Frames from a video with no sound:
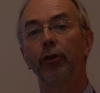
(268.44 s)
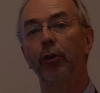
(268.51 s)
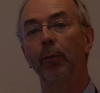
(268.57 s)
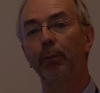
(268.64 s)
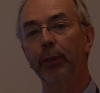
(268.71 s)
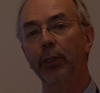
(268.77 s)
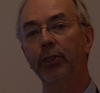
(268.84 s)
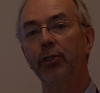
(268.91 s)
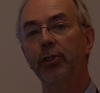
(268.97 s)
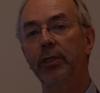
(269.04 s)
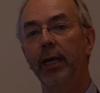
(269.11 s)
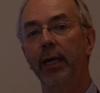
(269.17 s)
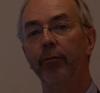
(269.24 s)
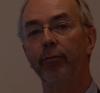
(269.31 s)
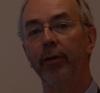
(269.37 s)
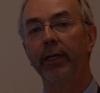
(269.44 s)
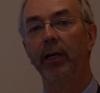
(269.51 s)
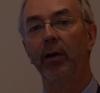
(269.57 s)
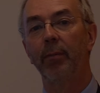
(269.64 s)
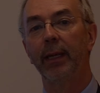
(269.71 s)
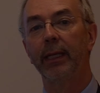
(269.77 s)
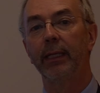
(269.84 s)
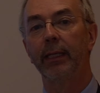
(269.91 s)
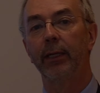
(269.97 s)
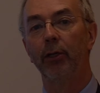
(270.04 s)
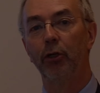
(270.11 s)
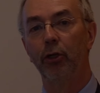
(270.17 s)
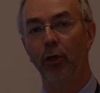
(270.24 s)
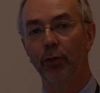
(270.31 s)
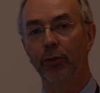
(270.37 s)
The pressures there really are making a
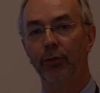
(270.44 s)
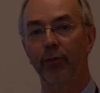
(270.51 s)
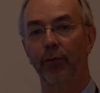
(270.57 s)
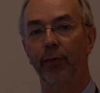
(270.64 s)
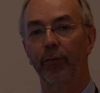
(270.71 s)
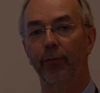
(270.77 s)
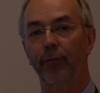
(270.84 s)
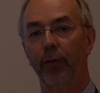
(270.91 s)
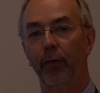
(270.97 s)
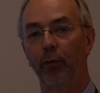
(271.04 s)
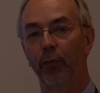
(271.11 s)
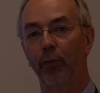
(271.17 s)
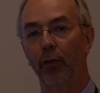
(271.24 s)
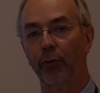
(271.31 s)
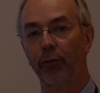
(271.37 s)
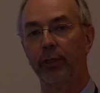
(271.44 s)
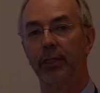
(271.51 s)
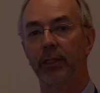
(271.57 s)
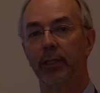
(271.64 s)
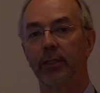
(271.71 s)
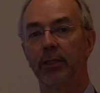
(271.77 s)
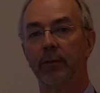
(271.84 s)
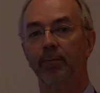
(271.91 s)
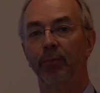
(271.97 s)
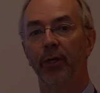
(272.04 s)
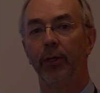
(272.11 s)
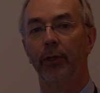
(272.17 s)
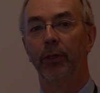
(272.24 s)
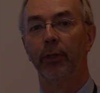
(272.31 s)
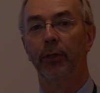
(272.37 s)
lot of the authorities
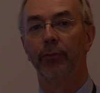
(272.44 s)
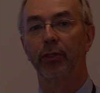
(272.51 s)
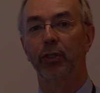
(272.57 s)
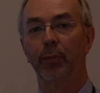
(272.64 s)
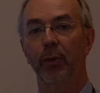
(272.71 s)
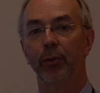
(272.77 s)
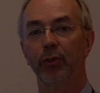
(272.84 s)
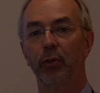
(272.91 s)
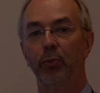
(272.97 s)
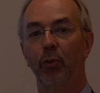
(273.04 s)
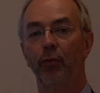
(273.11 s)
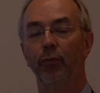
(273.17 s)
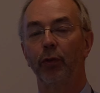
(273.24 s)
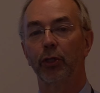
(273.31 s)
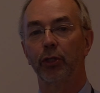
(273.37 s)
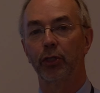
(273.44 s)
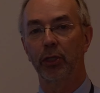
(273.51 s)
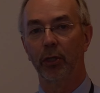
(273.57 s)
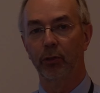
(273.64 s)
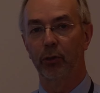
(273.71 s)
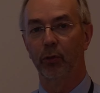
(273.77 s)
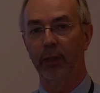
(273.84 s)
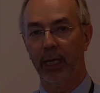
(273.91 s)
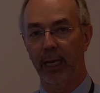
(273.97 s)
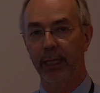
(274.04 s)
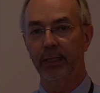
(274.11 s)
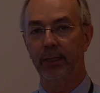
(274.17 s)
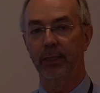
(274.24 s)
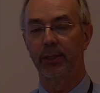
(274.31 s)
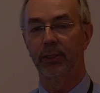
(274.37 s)
that are responsible for the social
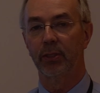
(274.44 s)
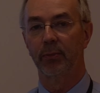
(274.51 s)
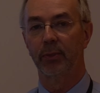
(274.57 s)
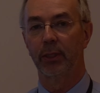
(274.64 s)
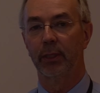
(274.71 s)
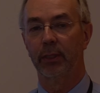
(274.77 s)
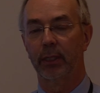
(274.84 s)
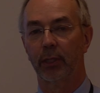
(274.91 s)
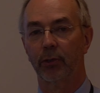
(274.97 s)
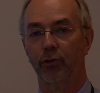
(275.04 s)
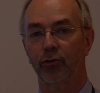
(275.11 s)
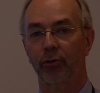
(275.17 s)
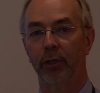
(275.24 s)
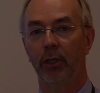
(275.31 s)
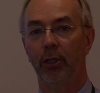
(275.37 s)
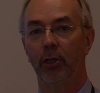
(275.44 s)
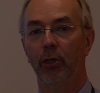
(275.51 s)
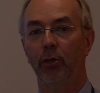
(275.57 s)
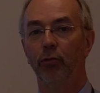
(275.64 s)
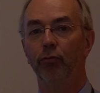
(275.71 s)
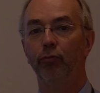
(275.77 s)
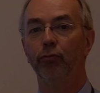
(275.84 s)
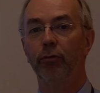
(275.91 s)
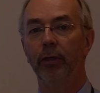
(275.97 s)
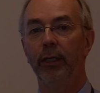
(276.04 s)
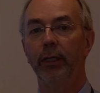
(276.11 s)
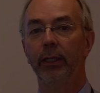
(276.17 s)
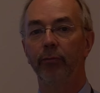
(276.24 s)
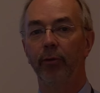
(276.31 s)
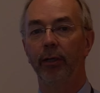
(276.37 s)
care systems in this country
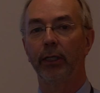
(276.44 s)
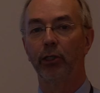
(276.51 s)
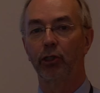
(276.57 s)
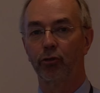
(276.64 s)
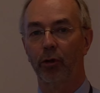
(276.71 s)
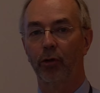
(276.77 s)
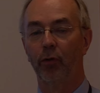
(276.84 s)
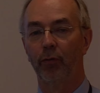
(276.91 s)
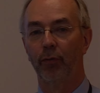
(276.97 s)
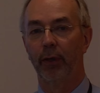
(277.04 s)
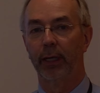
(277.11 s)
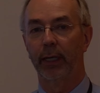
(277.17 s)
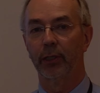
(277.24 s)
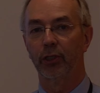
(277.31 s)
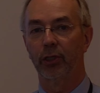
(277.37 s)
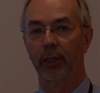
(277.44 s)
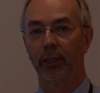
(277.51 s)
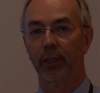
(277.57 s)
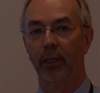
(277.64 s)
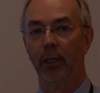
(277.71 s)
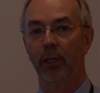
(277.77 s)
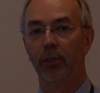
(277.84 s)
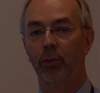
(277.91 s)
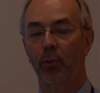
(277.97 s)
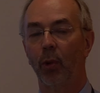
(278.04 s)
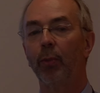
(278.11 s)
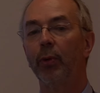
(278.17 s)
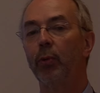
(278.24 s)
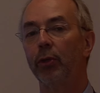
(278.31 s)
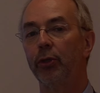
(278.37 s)
really, really struggle financially. So
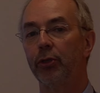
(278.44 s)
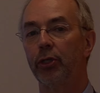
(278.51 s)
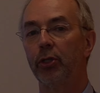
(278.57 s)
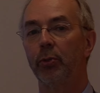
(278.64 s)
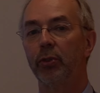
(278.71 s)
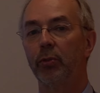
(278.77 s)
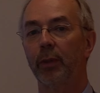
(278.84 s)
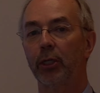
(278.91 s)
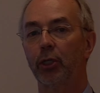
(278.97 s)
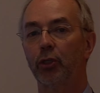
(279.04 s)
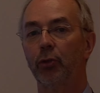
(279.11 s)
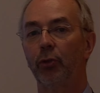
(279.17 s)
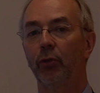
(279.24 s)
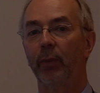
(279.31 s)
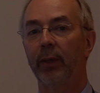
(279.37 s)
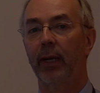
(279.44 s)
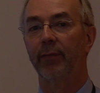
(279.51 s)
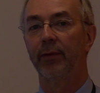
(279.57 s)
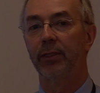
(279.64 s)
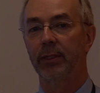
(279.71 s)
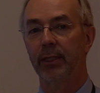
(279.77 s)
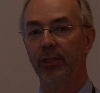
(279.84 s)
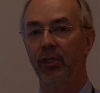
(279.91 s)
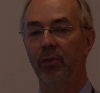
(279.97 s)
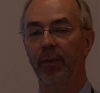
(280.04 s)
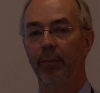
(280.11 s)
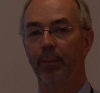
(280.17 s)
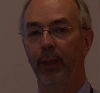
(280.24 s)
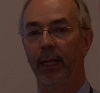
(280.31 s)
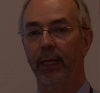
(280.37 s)
what we want to do is make sure that we have a system
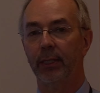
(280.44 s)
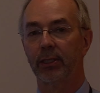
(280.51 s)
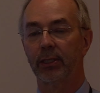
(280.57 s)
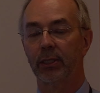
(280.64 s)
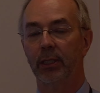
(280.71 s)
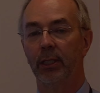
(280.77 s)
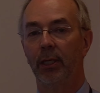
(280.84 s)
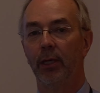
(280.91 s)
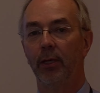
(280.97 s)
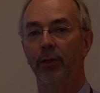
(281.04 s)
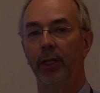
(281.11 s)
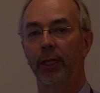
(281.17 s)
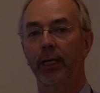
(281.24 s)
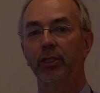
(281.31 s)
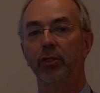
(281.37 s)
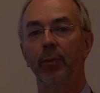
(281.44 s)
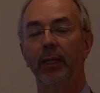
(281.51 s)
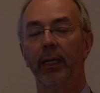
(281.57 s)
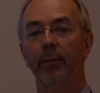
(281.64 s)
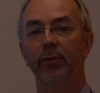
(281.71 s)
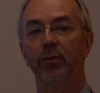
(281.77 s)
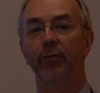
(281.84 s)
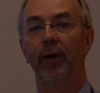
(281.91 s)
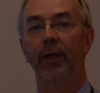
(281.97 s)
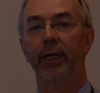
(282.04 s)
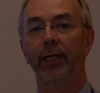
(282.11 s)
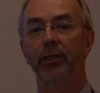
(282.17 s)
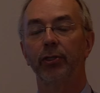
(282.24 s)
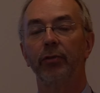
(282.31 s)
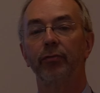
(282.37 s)
in place that actually becomes
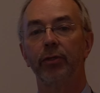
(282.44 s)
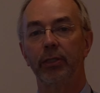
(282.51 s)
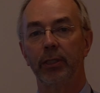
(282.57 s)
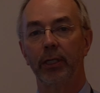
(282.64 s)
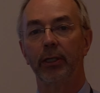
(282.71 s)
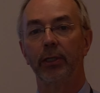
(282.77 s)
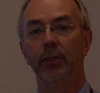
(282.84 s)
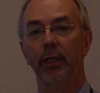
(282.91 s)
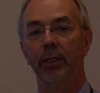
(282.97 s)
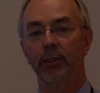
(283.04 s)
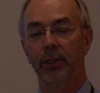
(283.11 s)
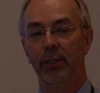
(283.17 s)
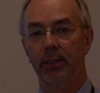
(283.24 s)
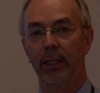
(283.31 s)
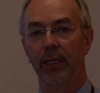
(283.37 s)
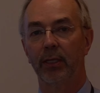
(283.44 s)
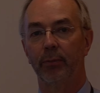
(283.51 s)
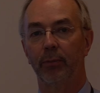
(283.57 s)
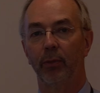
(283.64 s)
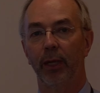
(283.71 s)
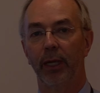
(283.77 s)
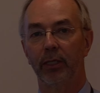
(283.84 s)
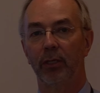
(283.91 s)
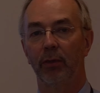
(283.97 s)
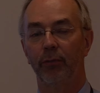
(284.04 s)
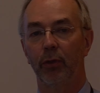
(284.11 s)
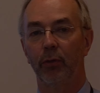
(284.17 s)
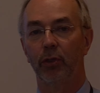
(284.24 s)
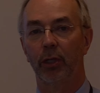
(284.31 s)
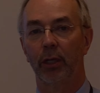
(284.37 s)
financially resilient and sustainable into the
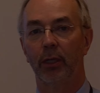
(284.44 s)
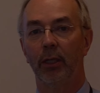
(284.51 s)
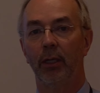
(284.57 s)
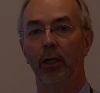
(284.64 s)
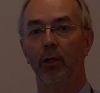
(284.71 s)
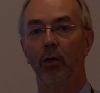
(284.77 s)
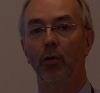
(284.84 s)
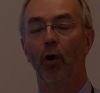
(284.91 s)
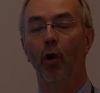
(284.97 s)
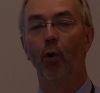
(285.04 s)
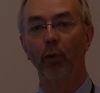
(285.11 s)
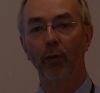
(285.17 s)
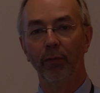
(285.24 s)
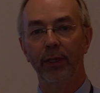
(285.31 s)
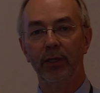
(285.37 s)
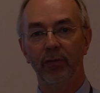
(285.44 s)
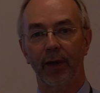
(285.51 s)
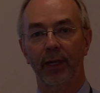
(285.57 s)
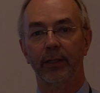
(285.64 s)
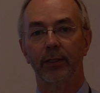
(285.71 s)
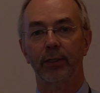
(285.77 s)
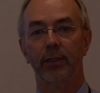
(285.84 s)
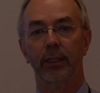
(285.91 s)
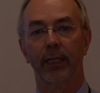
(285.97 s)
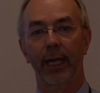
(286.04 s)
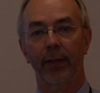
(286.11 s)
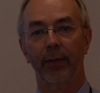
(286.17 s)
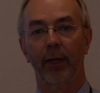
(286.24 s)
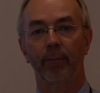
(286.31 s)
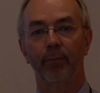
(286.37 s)
future. All of these factors
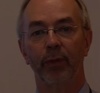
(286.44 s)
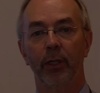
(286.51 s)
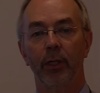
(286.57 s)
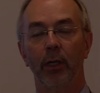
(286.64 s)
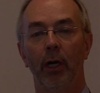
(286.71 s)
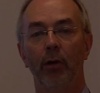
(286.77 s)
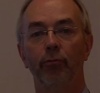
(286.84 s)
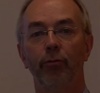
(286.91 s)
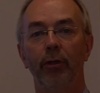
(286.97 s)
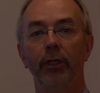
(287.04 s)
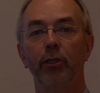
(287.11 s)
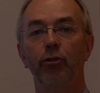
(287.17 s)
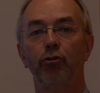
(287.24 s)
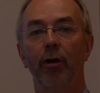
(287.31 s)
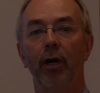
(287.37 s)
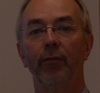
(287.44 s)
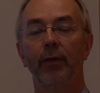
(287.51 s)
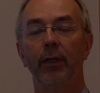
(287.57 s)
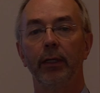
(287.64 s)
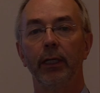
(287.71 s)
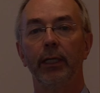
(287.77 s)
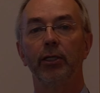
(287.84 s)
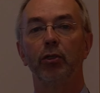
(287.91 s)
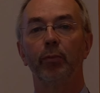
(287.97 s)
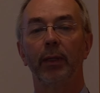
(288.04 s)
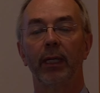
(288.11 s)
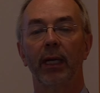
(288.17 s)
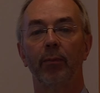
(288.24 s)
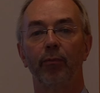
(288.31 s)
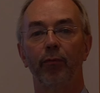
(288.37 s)
together are really driving a need to
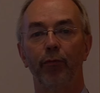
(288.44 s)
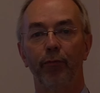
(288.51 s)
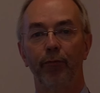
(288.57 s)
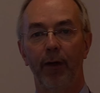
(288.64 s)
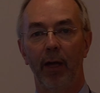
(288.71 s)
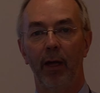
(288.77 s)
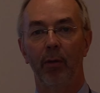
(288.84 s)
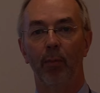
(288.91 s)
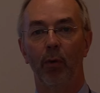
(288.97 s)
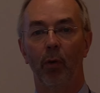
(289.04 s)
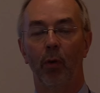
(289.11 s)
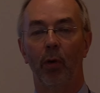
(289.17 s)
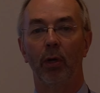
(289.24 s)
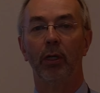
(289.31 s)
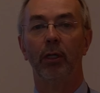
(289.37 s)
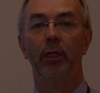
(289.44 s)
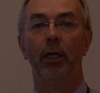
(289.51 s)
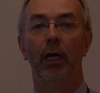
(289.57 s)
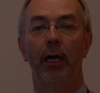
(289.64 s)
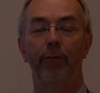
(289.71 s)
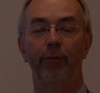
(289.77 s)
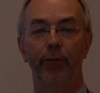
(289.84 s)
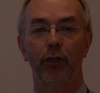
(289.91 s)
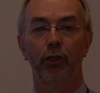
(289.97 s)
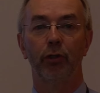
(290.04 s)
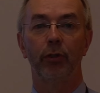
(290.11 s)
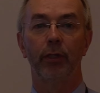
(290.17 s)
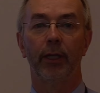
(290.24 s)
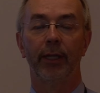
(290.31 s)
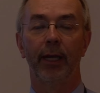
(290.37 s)
become far more
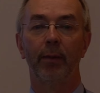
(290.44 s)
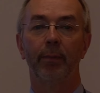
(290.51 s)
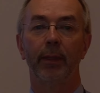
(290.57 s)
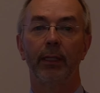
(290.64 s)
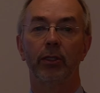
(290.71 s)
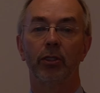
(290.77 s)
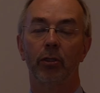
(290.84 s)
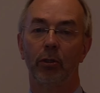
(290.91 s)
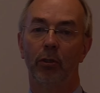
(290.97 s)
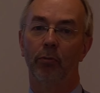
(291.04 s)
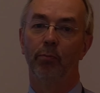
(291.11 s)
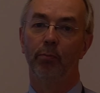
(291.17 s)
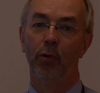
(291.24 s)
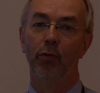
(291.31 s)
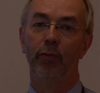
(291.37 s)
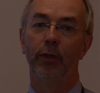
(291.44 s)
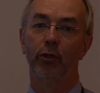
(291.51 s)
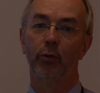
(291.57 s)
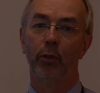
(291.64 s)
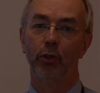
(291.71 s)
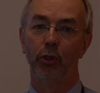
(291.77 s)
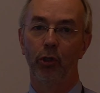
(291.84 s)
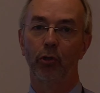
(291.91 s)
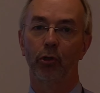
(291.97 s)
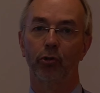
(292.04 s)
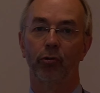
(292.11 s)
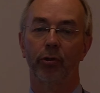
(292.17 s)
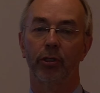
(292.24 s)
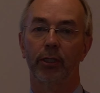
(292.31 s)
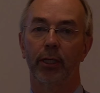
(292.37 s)
efficient, and that means moving to a
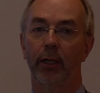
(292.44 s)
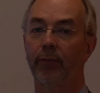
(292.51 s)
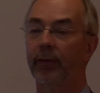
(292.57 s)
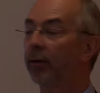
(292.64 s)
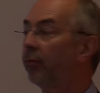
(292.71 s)
unitary style of